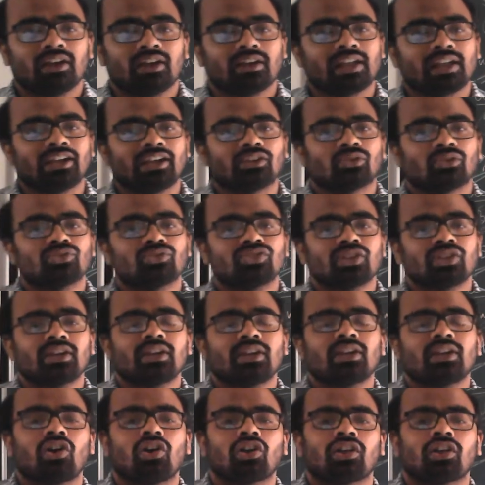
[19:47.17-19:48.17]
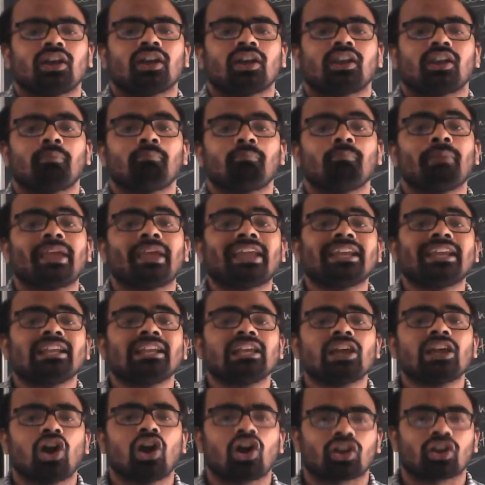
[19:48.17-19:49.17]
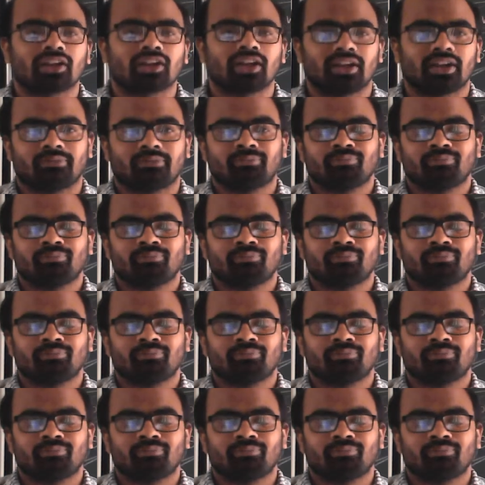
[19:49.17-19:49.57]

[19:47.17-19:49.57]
Nitrogen and argon. Mainly argon.